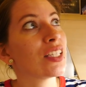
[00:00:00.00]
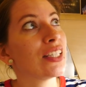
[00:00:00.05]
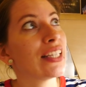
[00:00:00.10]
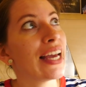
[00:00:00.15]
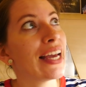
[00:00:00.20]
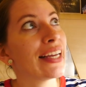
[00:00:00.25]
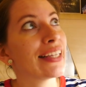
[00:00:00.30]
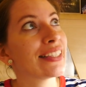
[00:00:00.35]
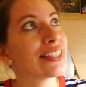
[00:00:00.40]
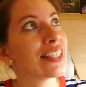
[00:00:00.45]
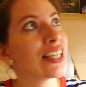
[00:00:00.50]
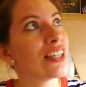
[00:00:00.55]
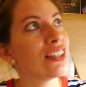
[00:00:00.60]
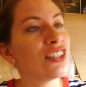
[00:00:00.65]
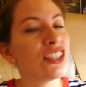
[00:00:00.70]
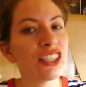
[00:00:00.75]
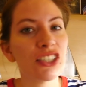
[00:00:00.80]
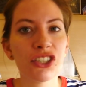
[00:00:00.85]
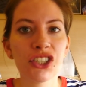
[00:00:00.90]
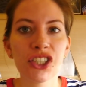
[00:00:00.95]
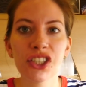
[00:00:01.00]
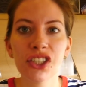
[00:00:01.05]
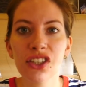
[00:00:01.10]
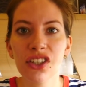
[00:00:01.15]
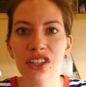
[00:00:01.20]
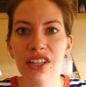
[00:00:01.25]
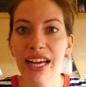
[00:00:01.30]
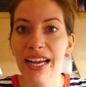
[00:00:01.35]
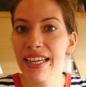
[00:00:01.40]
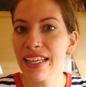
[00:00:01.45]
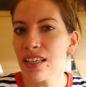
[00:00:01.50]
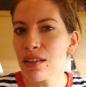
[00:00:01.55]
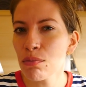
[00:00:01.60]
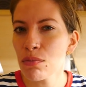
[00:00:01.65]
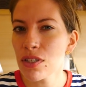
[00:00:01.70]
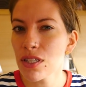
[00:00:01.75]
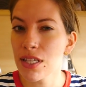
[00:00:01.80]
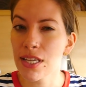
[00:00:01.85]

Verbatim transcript: select additional items,